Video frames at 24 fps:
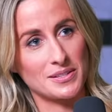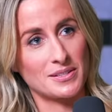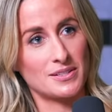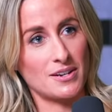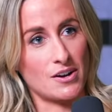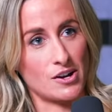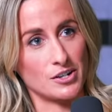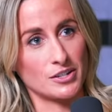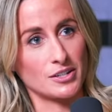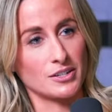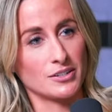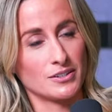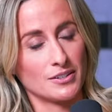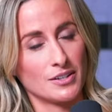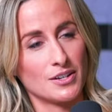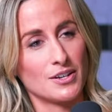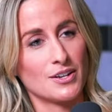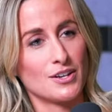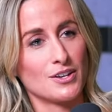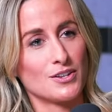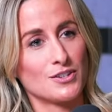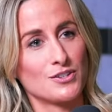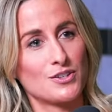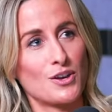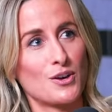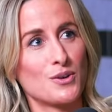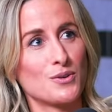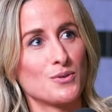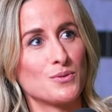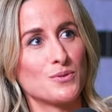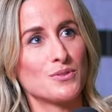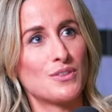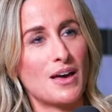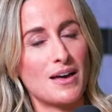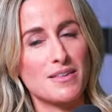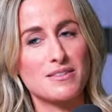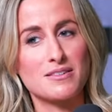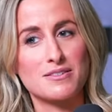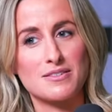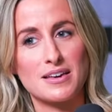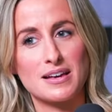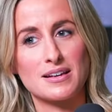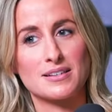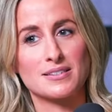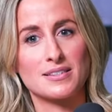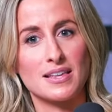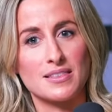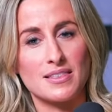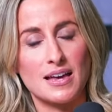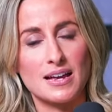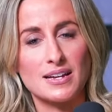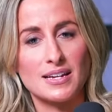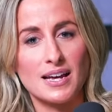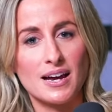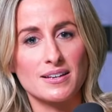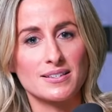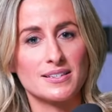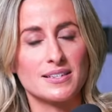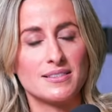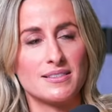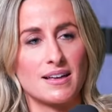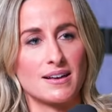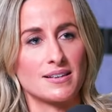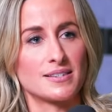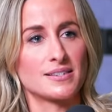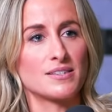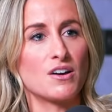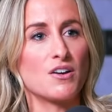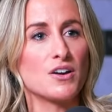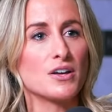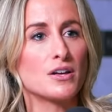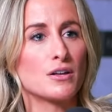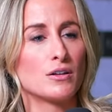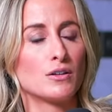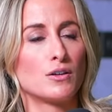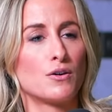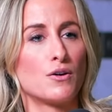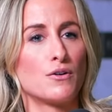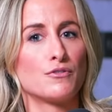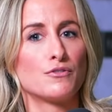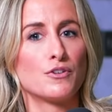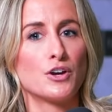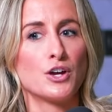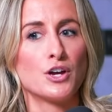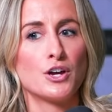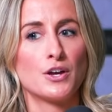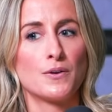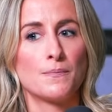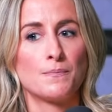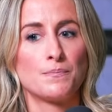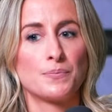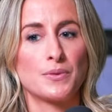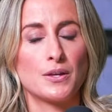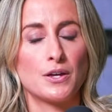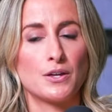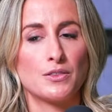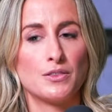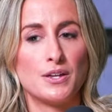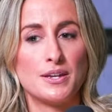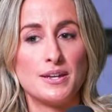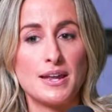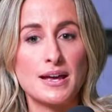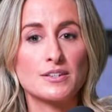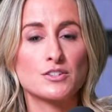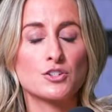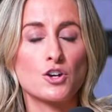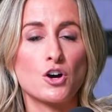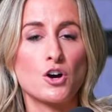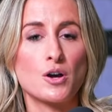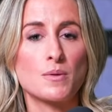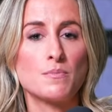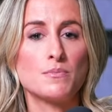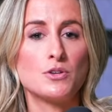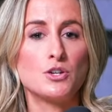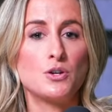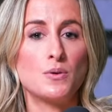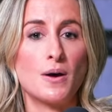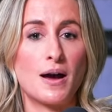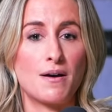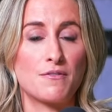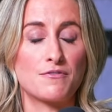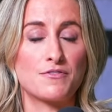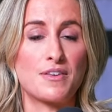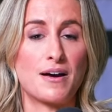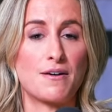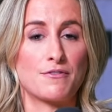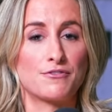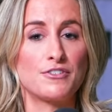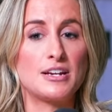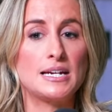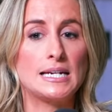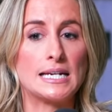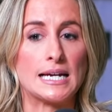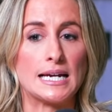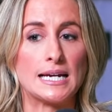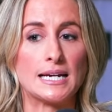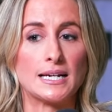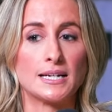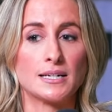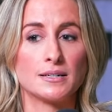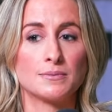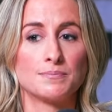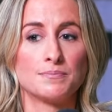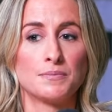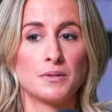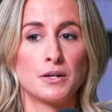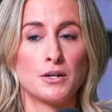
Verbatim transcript: stuck so they're the things that then get us in that cycle of the next time you have that feeling